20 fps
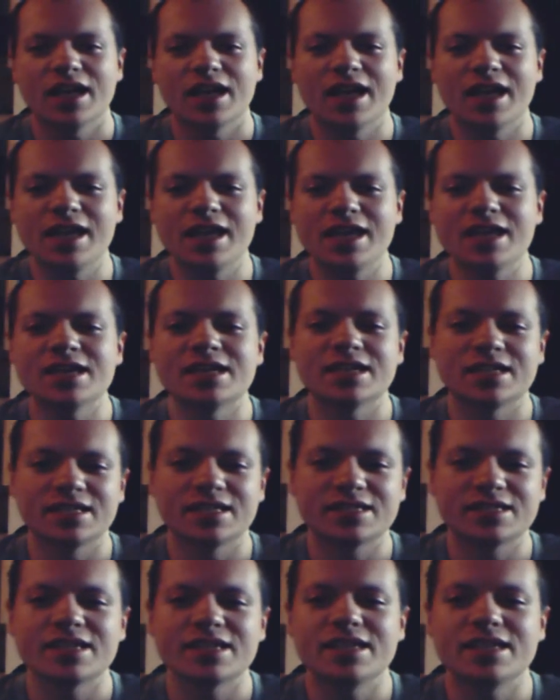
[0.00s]

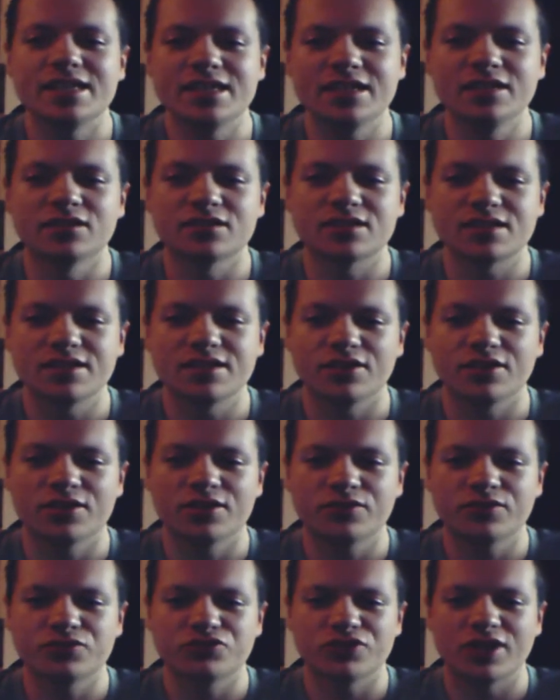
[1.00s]
and heals the
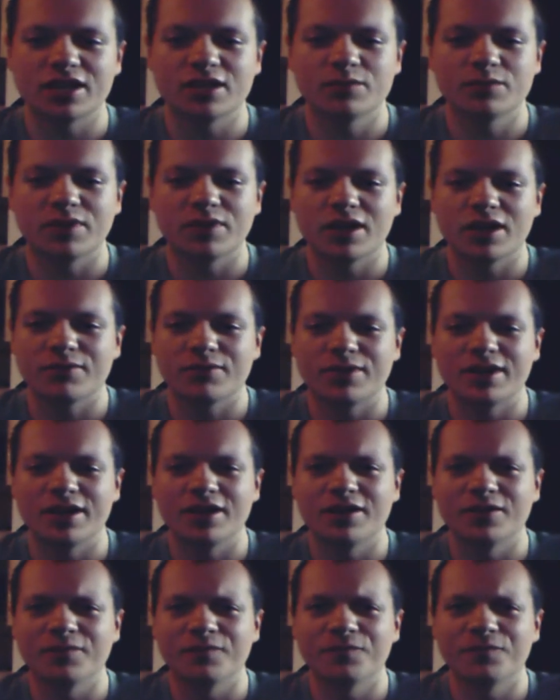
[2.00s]
Earth Dragon by
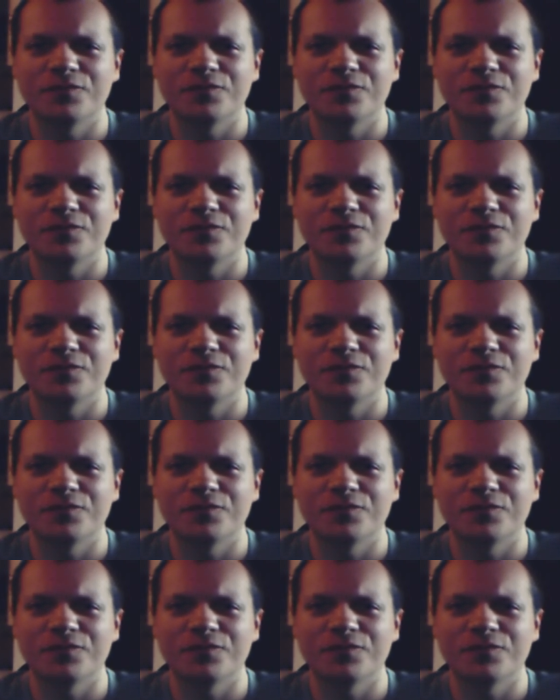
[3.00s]
around